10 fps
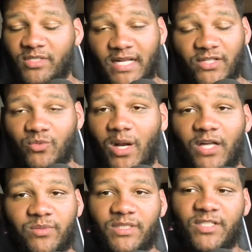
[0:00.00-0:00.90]

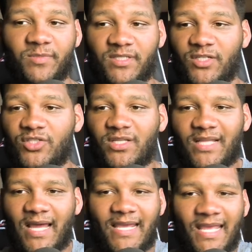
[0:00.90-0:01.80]
percentage-wise with this
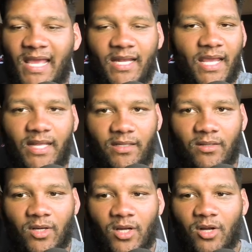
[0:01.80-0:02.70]
position that I can't hate
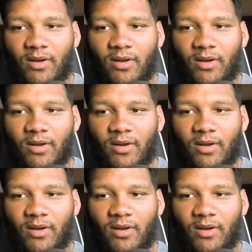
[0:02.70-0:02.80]
it,